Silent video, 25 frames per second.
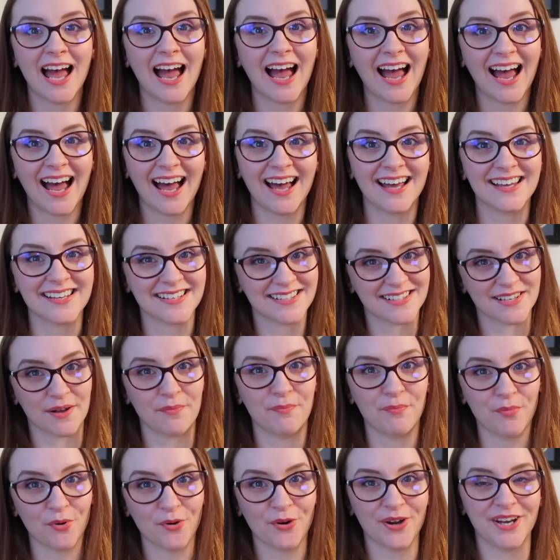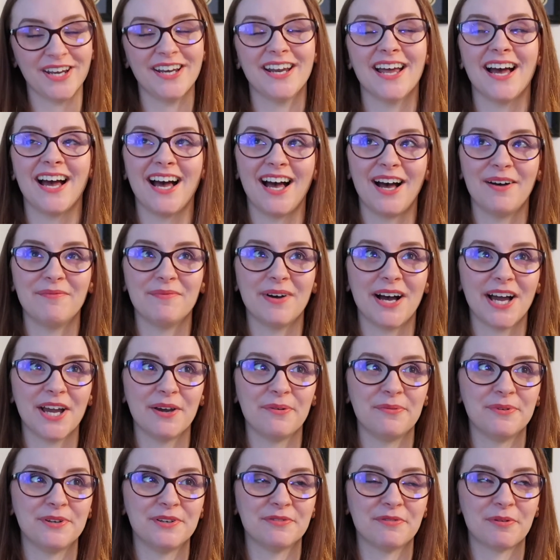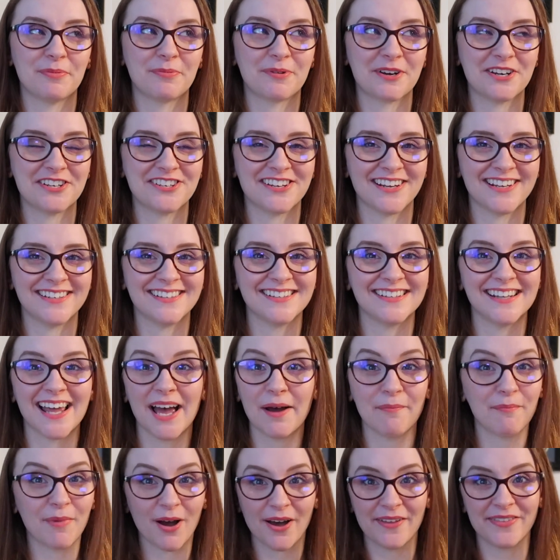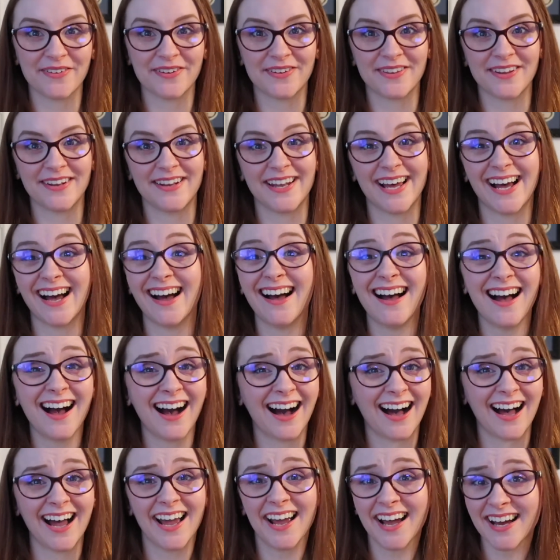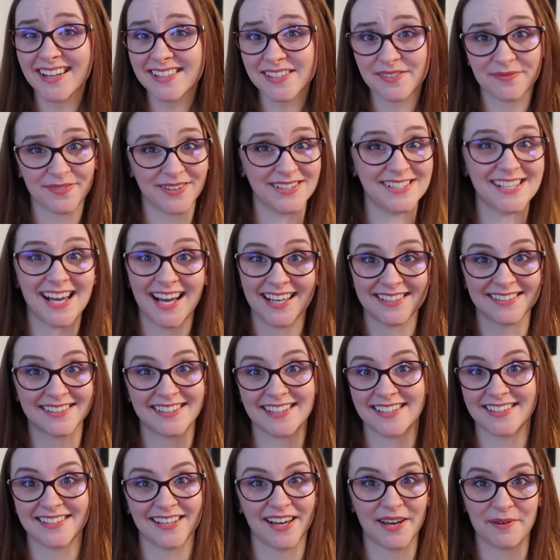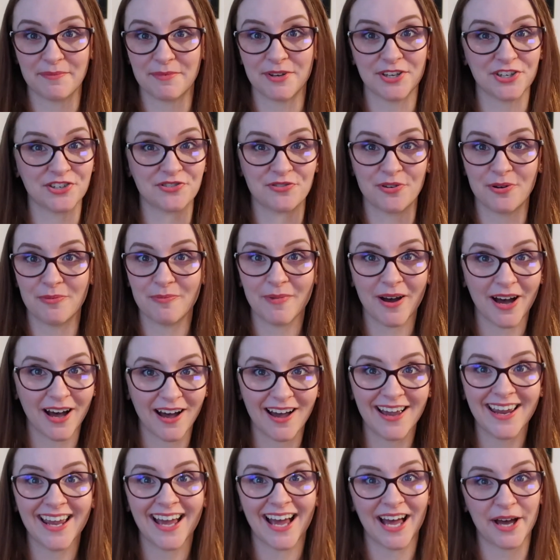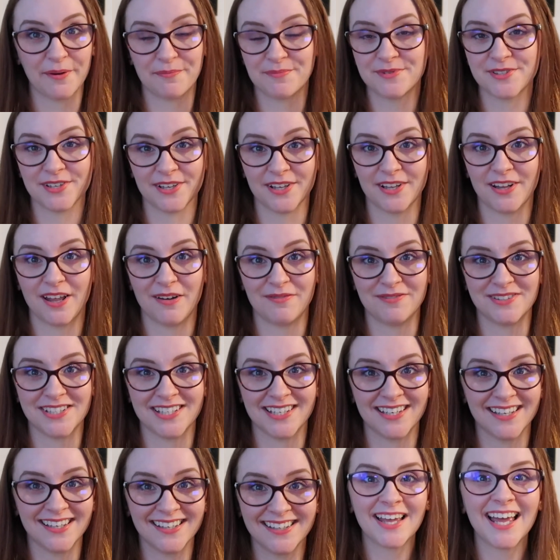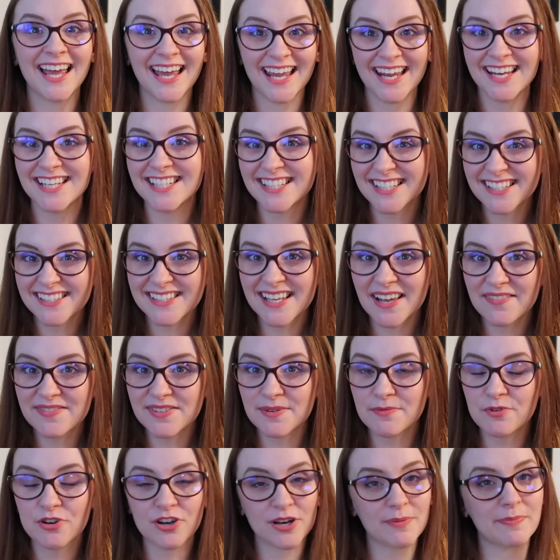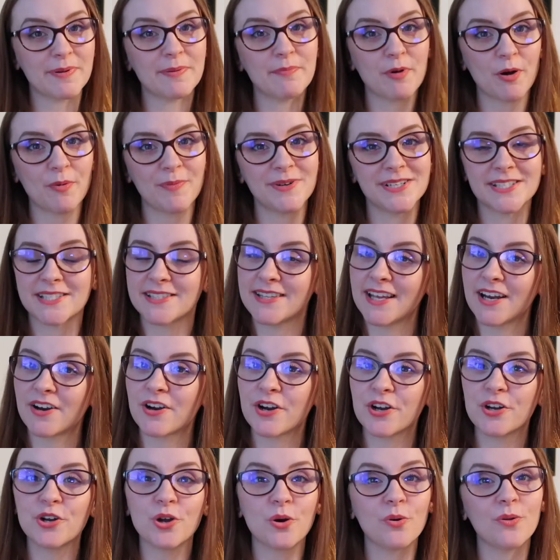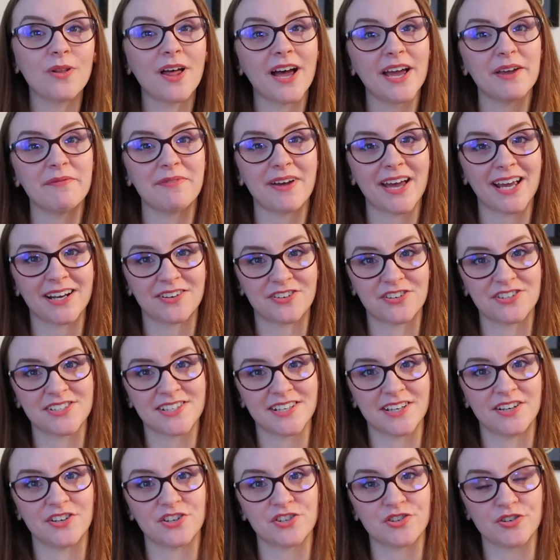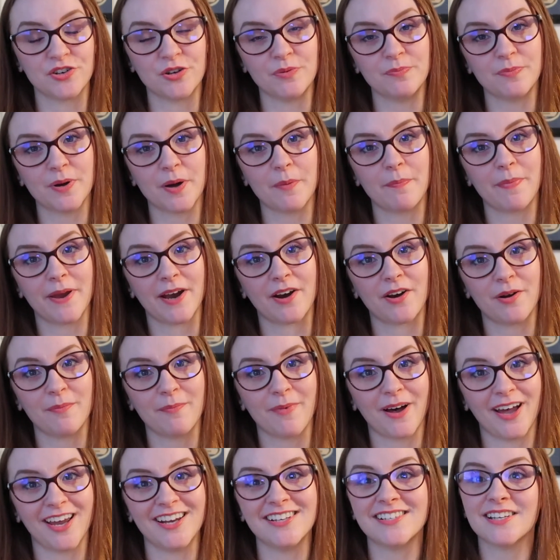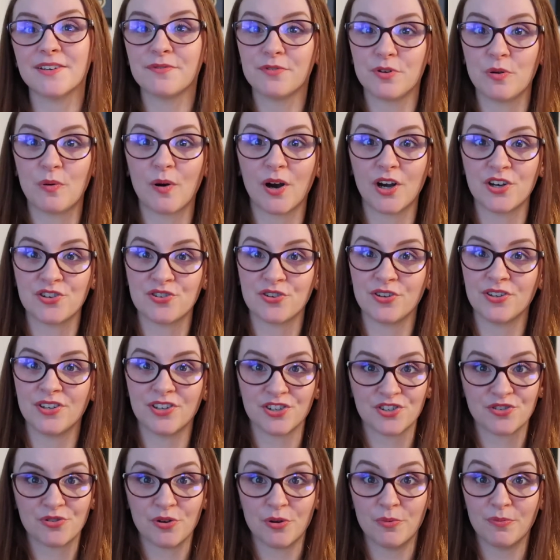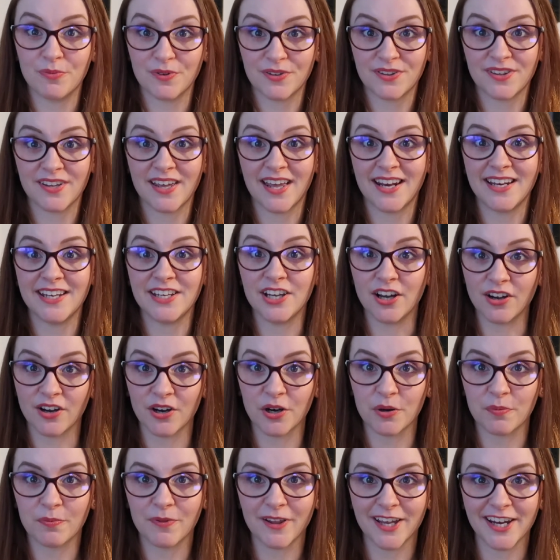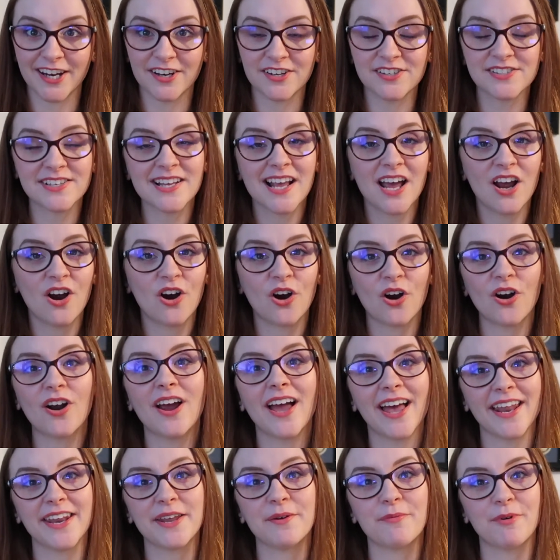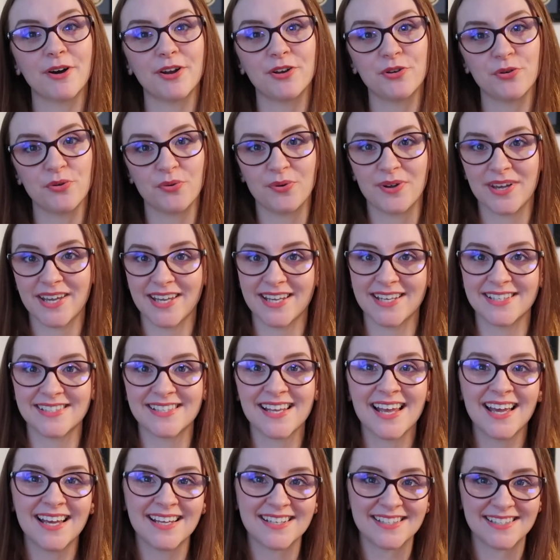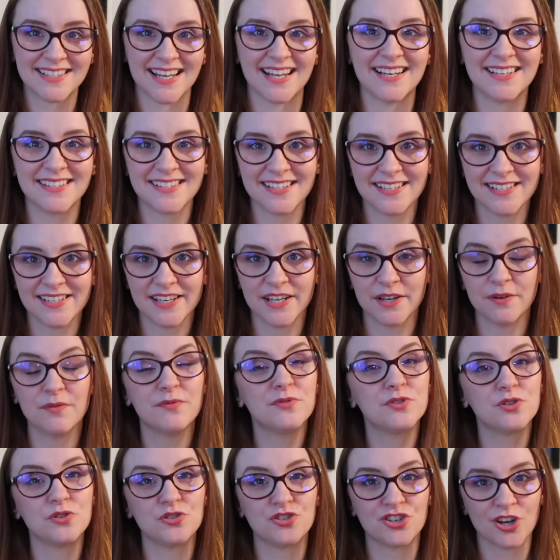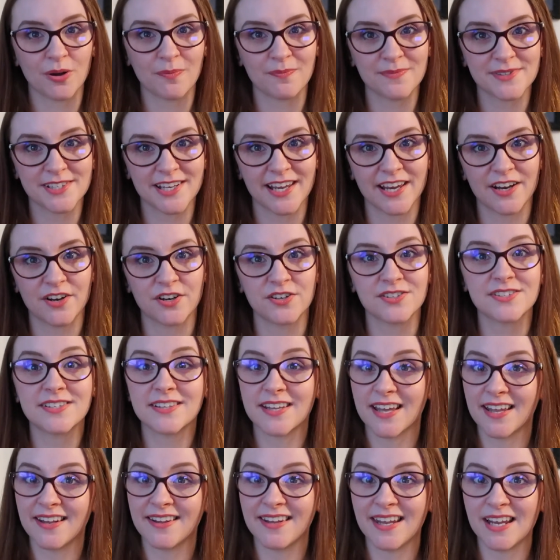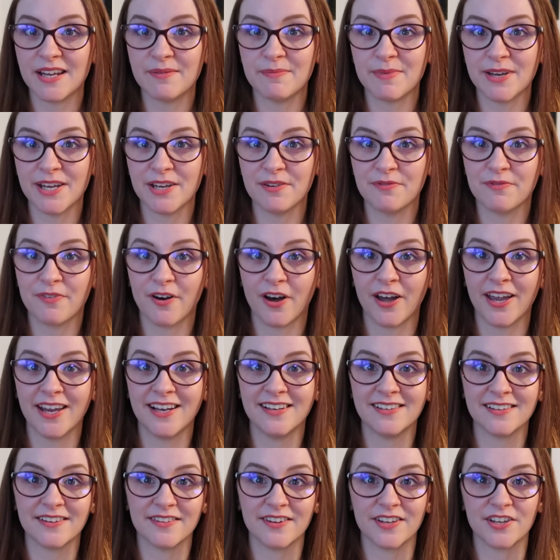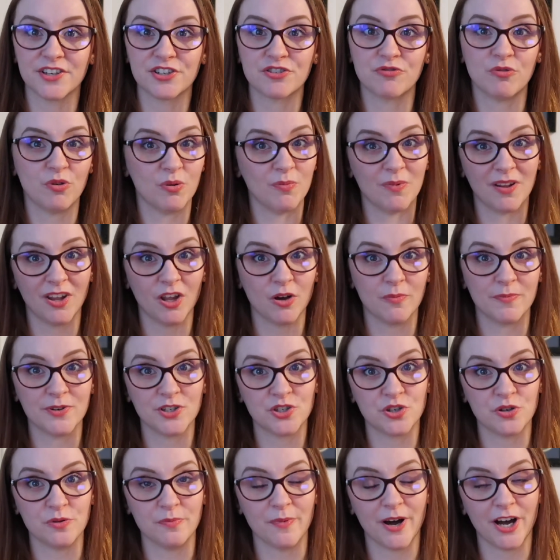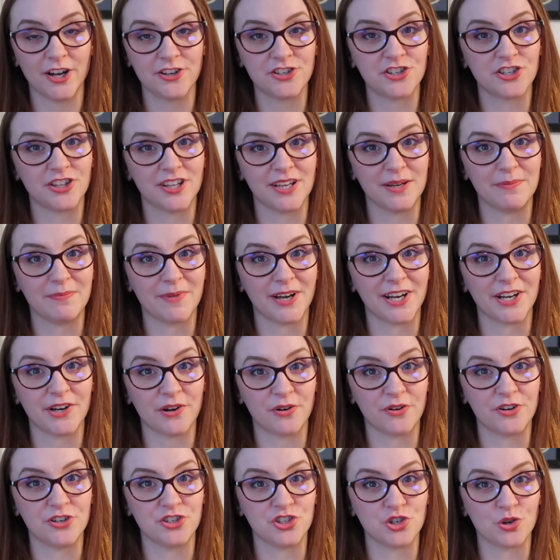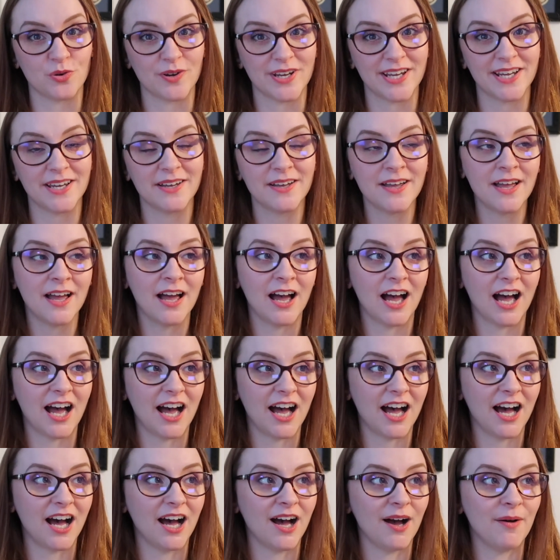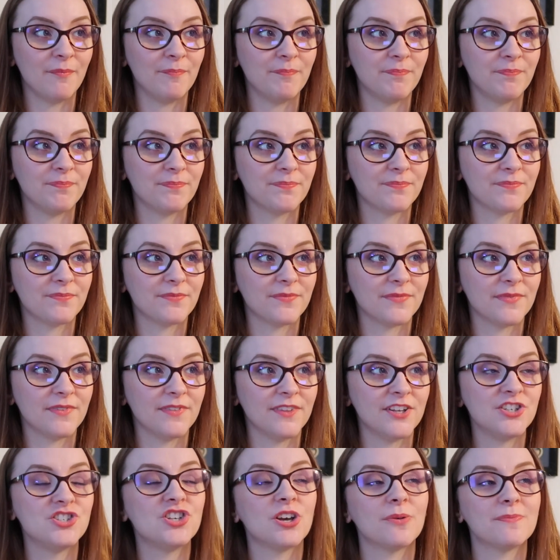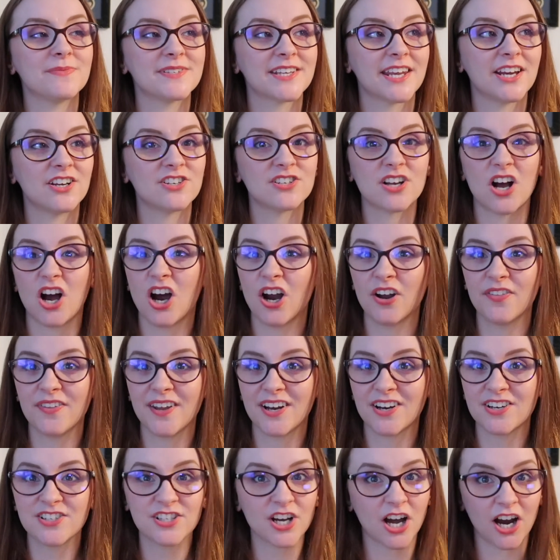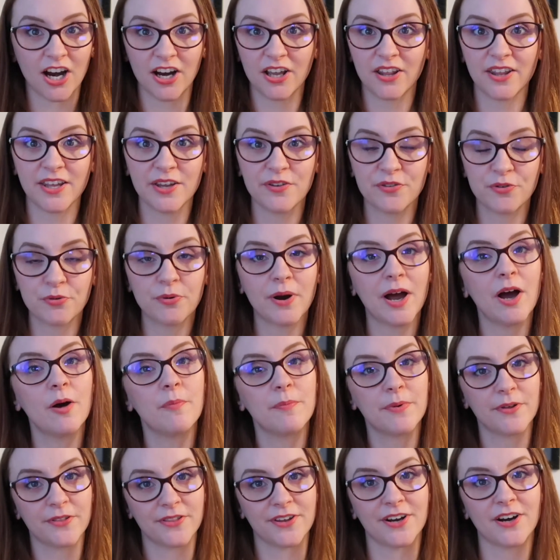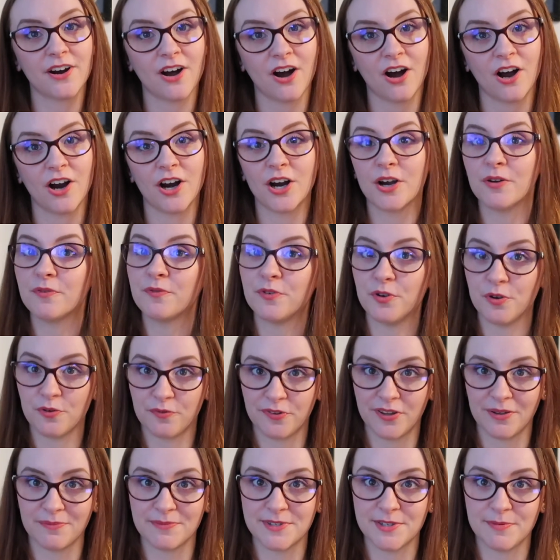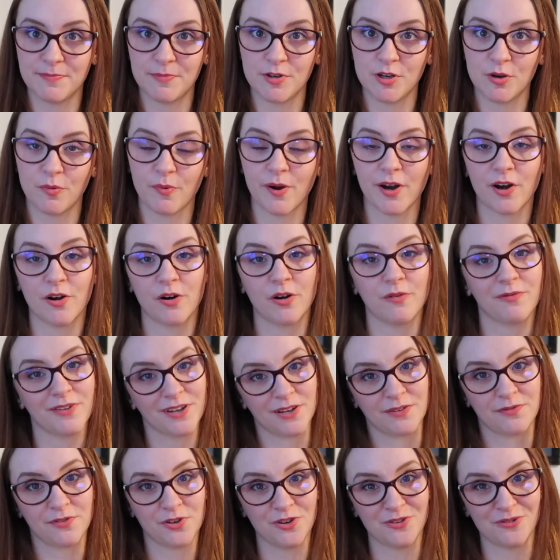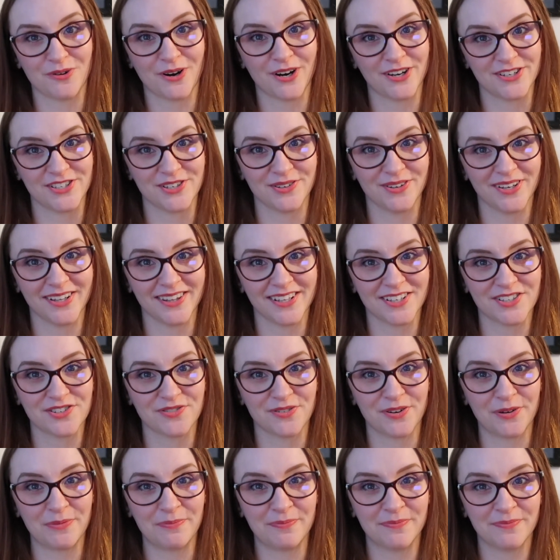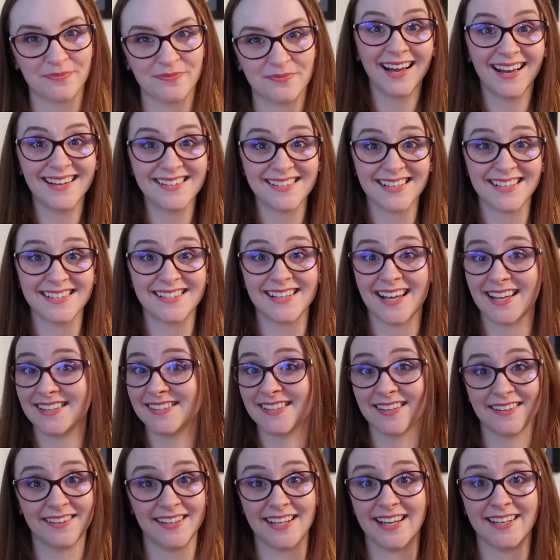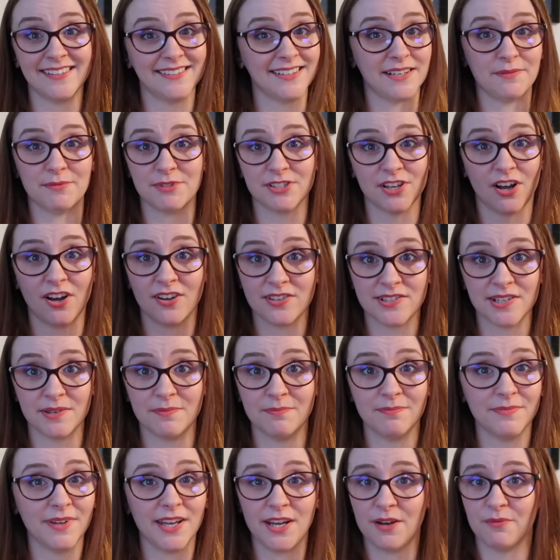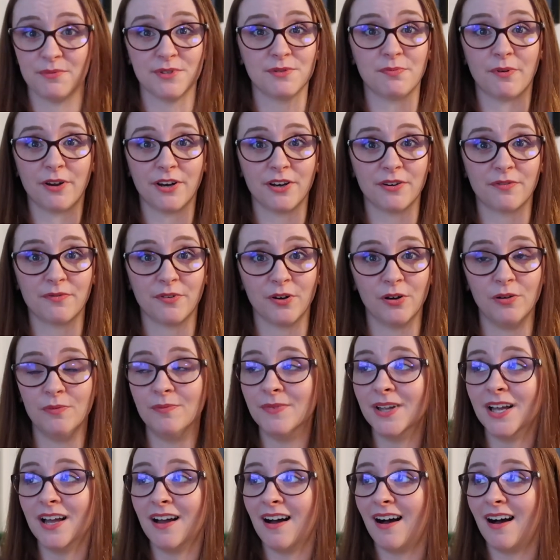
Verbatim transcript: at some point um, i would have appreciated that but other than that i had a fantastic time in this room i absolutely loved it it does have some creepy moments. There are no live actors in this room, but bear in mind if you are doing this room with any younger players or anyone who is sensitive to jump scares, then they may find this room a little bit too much. They might not enjoy it. Um, the jump scares aren't there entirely throughout, but there are a few of them to be aware of if you are doing this room as I said, the ending was awesome. It was wonderful.